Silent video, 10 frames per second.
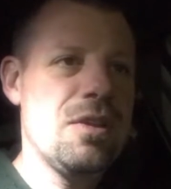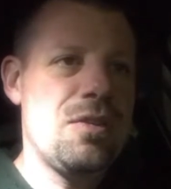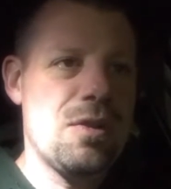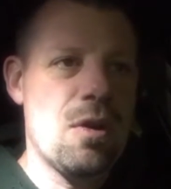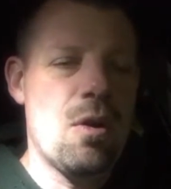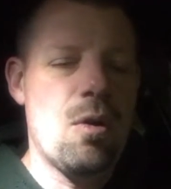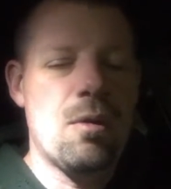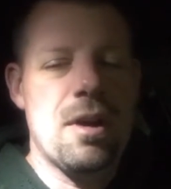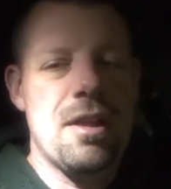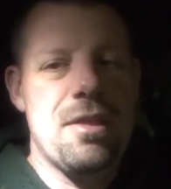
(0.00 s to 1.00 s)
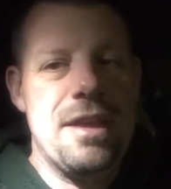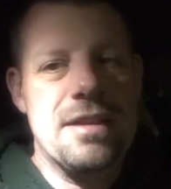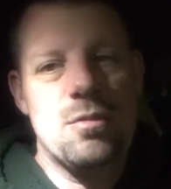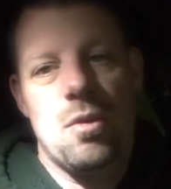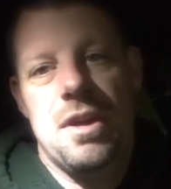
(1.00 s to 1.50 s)
so
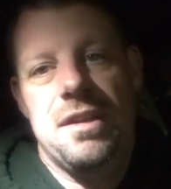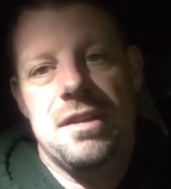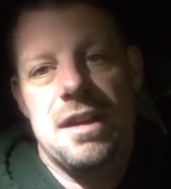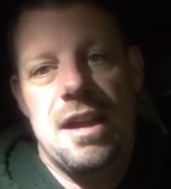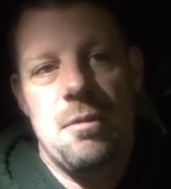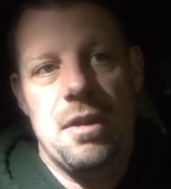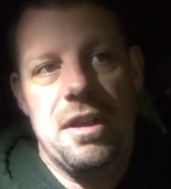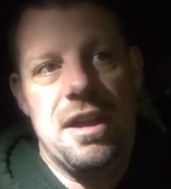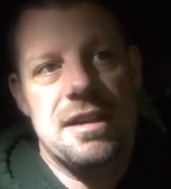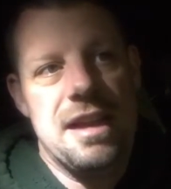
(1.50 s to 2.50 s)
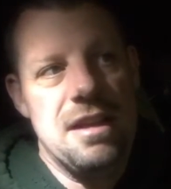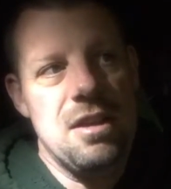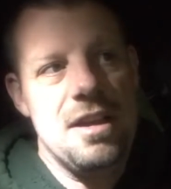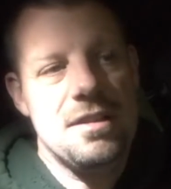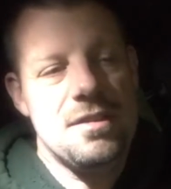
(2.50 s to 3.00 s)
that's what I really liked. I
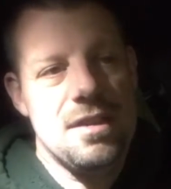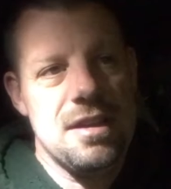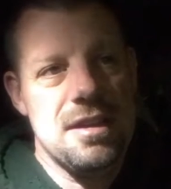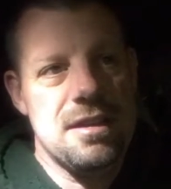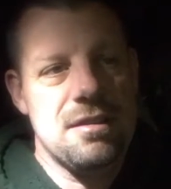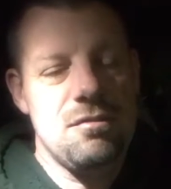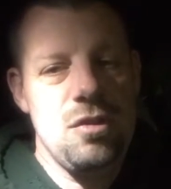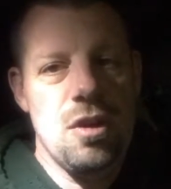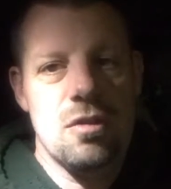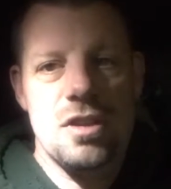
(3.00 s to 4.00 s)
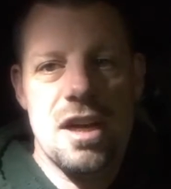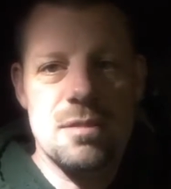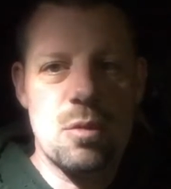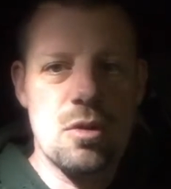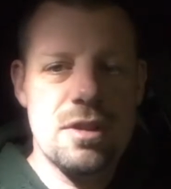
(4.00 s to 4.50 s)
liked,
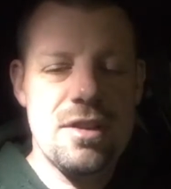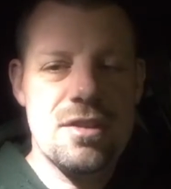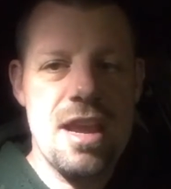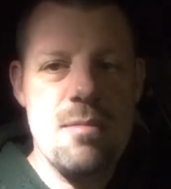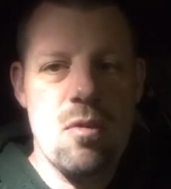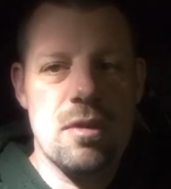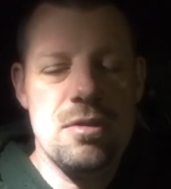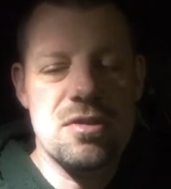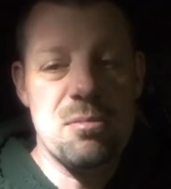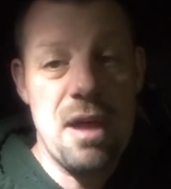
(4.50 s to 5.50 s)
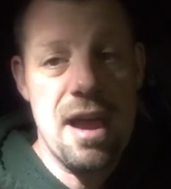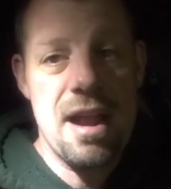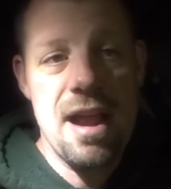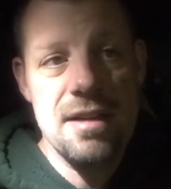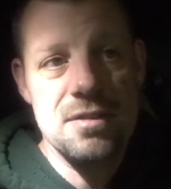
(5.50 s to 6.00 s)
Josh Brolin as Cable. He was a
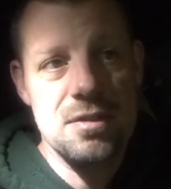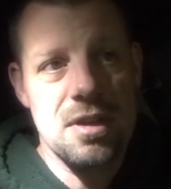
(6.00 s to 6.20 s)
badass.